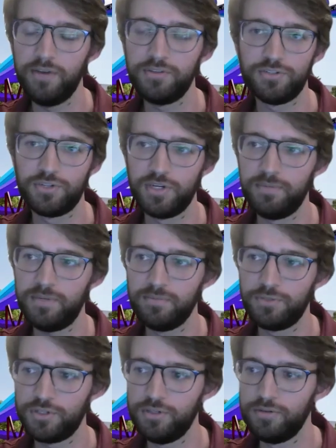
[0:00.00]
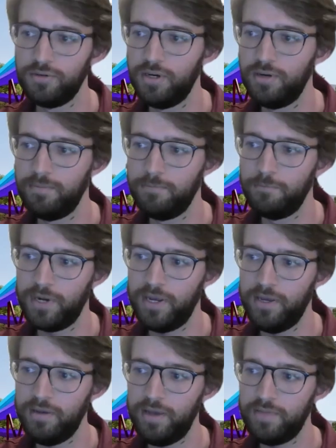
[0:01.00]
it was a dream come true. Um, when
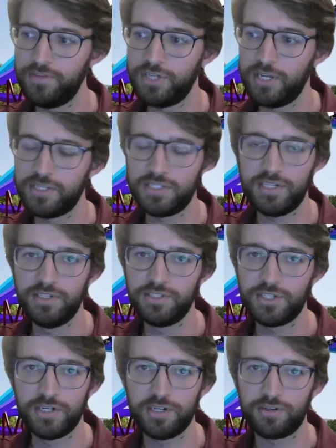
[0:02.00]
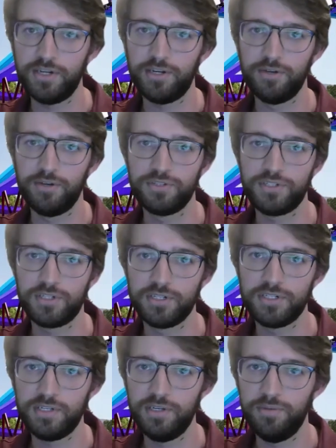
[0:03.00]
I had the chance to intern at Great
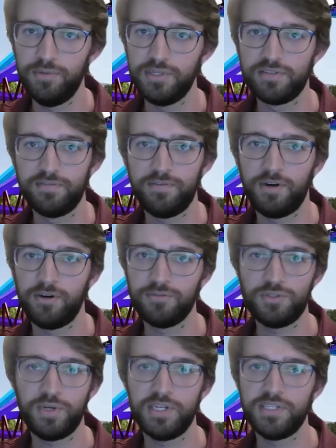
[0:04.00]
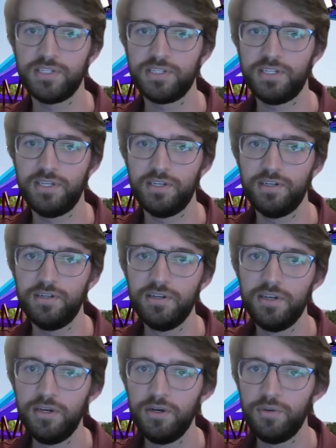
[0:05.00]
Coasters, it was in fall of 2016
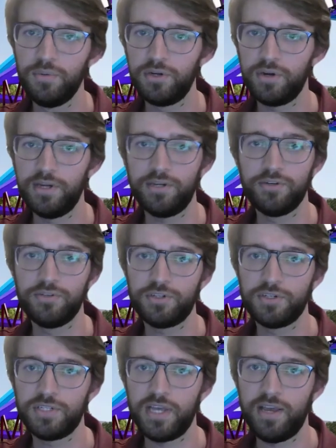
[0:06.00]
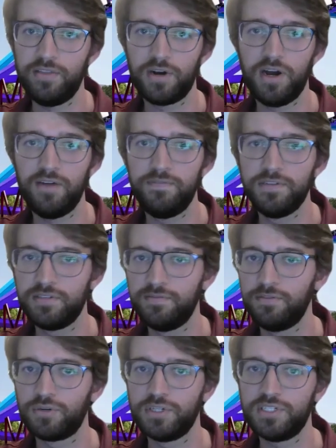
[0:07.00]
when Great Coasters had their office in
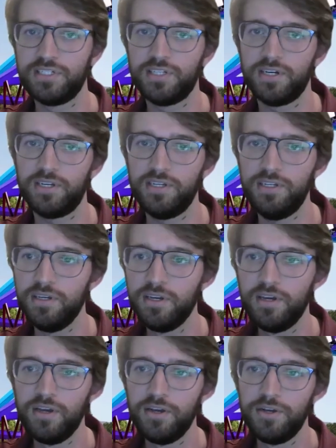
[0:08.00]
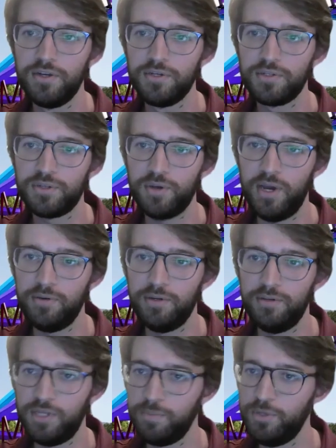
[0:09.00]
Florence, Kentucky. So I
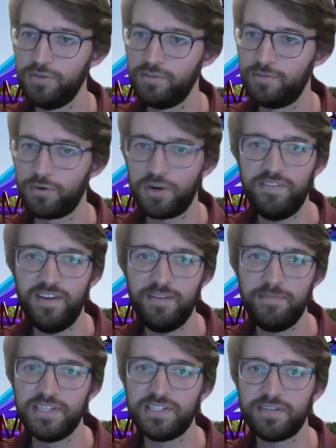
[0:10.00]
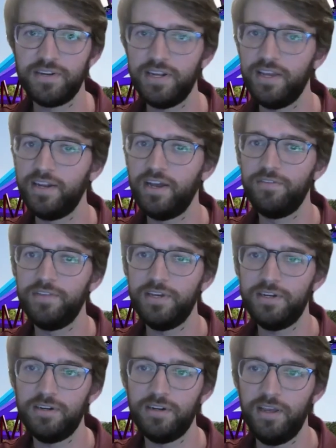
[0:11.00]
would commute the 45 minutes every day down
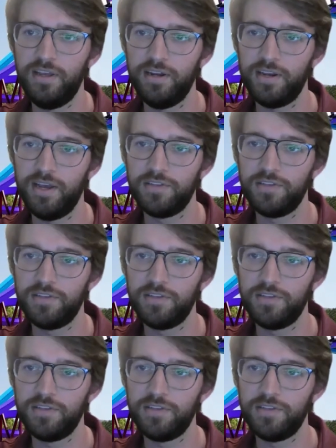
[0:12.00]
there, and I got the